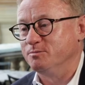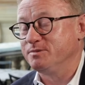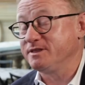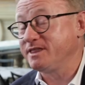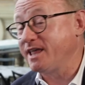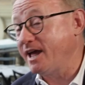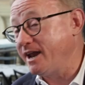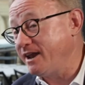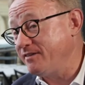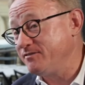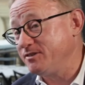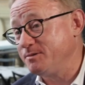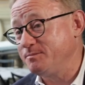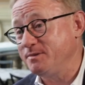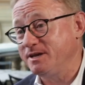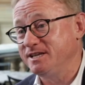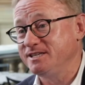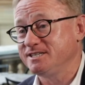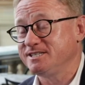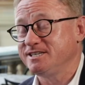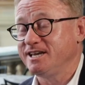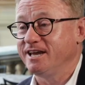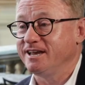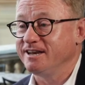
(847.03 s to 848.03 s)
But that having
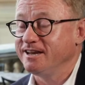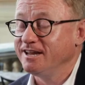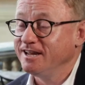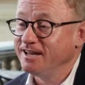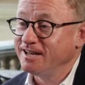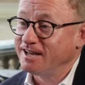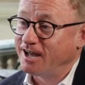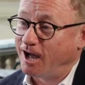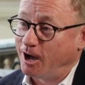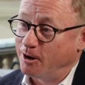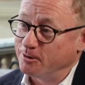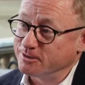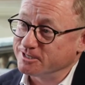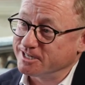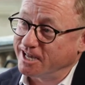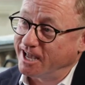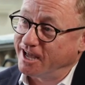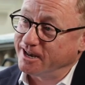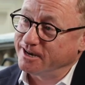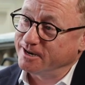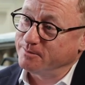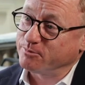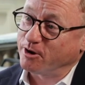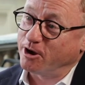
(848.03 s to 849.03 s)
been said, I was
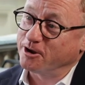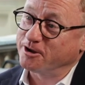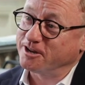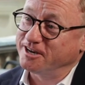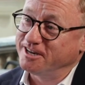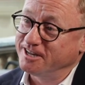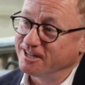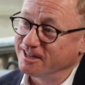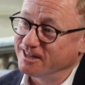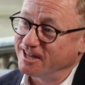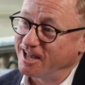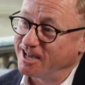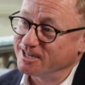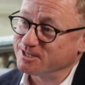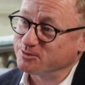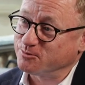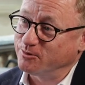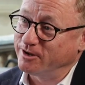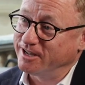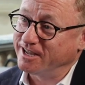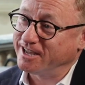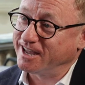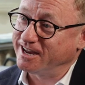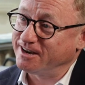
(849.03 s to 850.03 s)
out in Broken Hill last
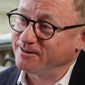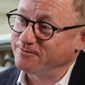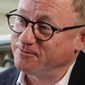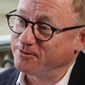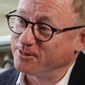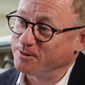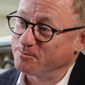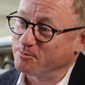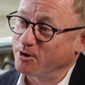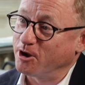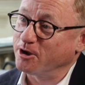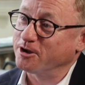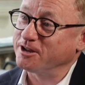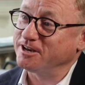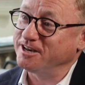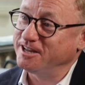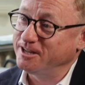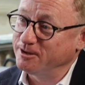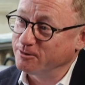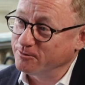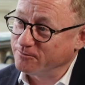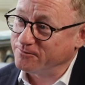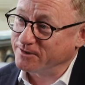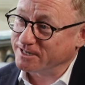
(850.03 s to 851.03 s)
weekend for the Broken
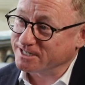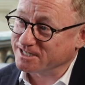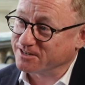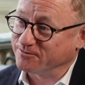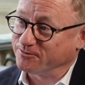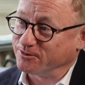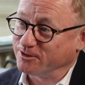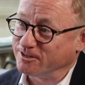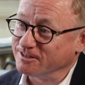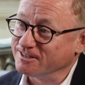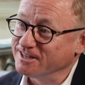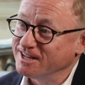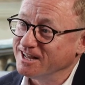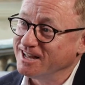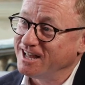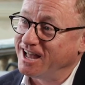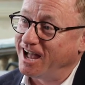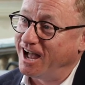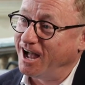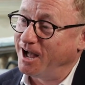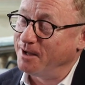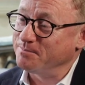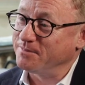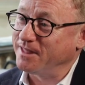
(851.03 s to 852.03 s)
Hill Festival,
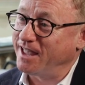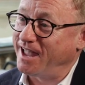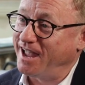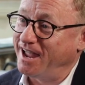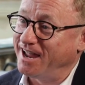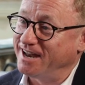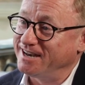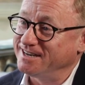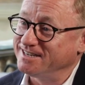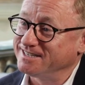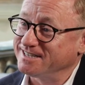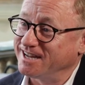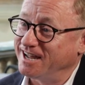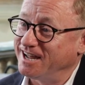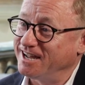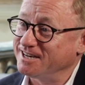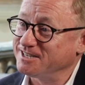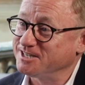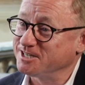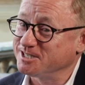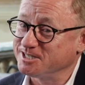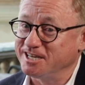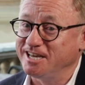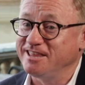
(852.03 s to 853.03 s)
um, and uh,
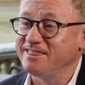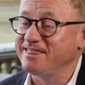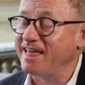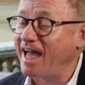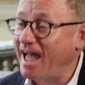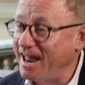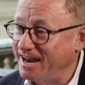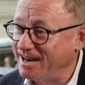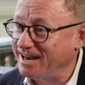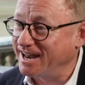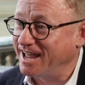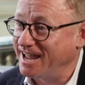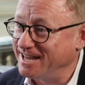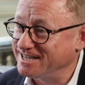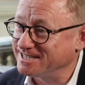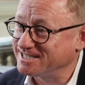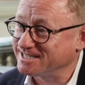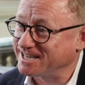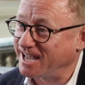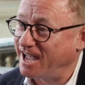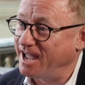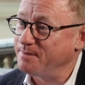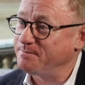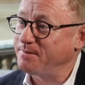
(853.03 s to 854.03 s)
to see that
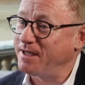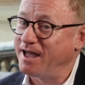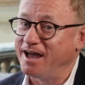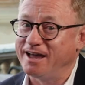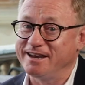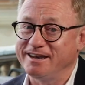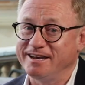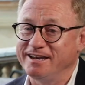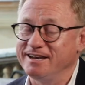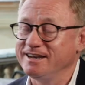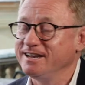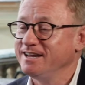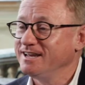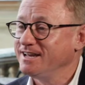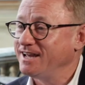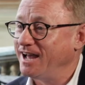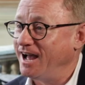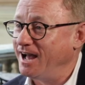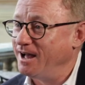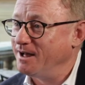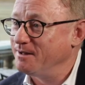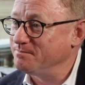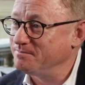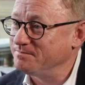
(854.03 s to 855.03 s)
landscape out in
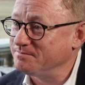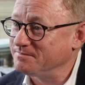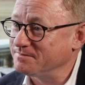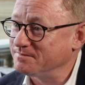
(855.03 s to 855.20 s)
um,